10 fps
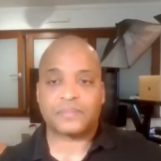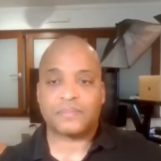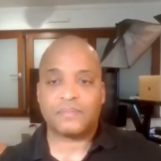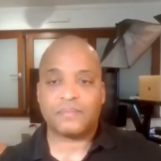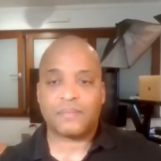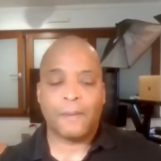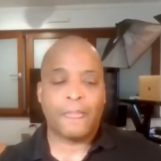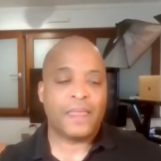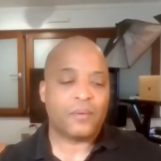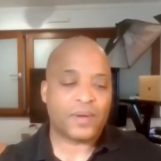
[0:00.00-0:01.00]
Mm-hmm.
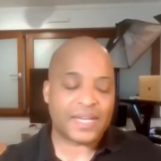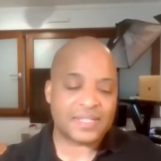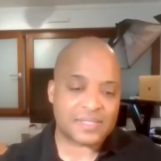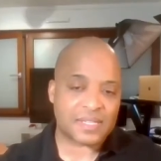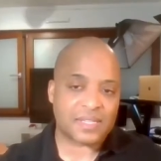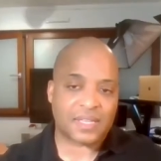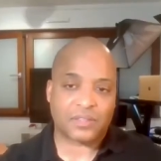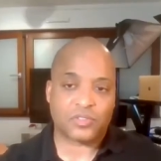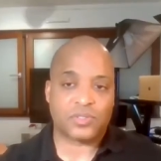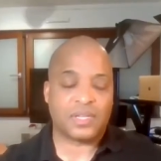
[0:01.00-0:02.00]
When I see
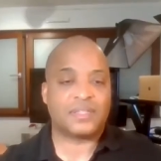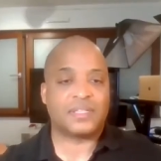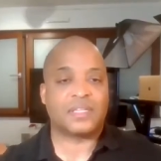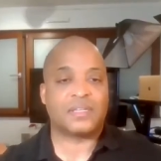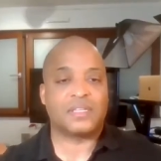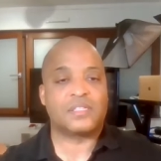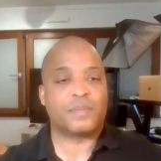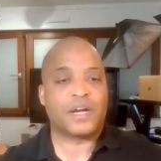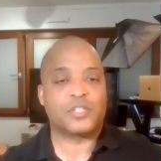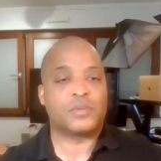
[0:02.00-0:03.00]
that, there's nothing that
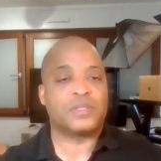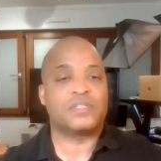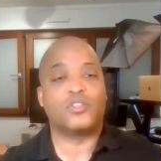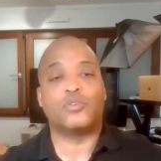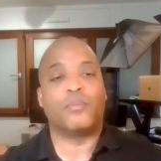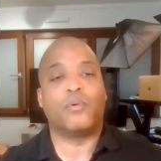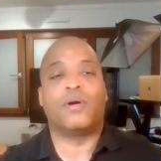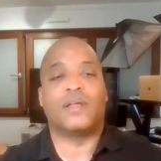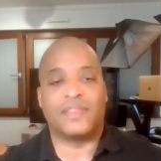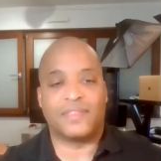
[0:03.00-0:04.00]
inspires me to do
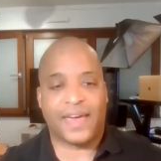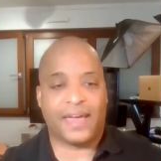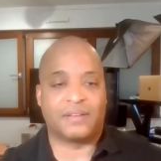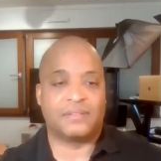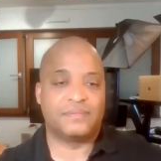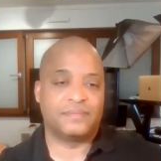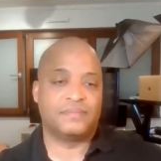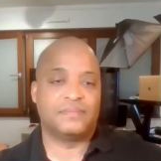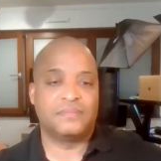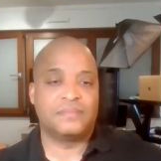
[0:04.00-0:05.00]
more than that.
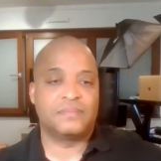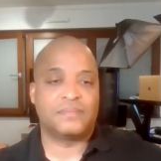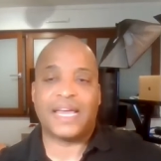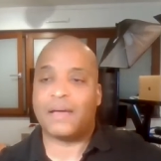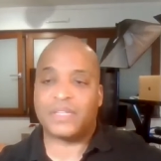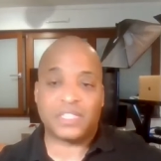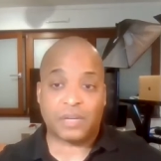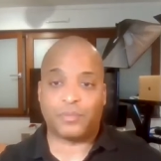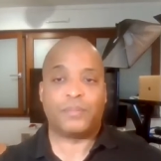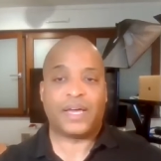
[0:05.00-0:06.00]
Mm-hmm. Now I'm gonna
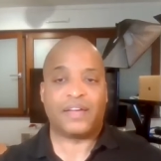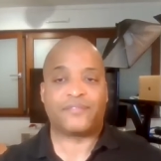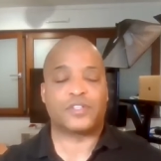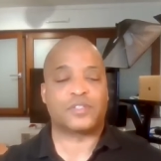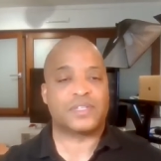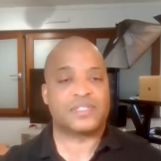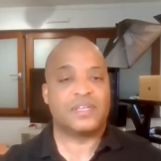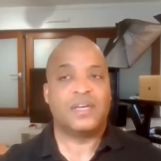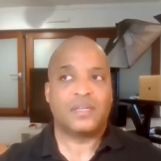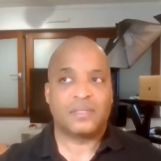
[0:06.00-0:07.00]
mm-hmm. double my efforts because
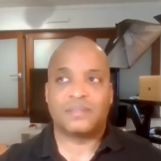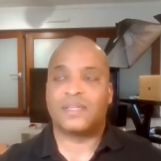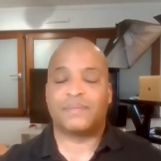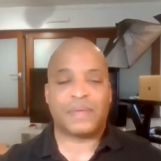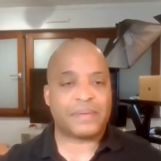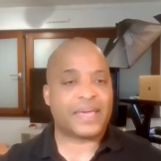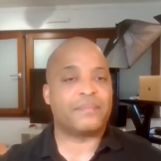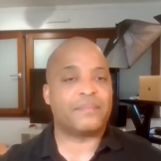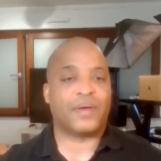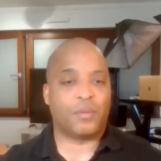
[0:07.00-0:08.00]
maybe I
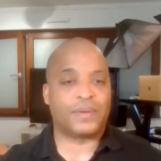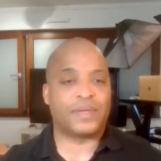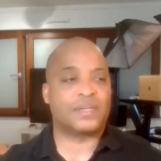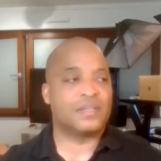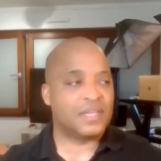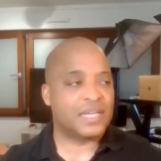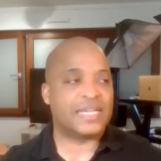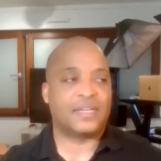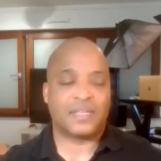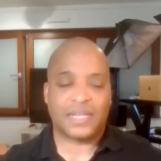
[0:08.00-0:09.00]
am helping,
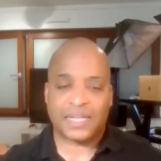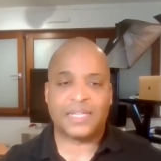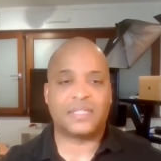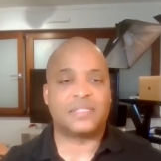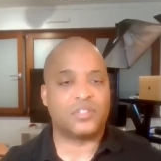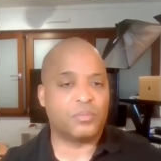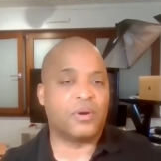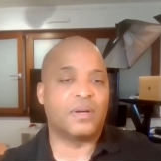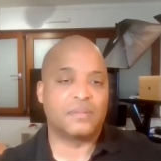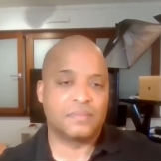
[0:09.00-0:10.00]
and and I need to do
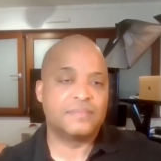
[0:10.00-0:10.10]
more.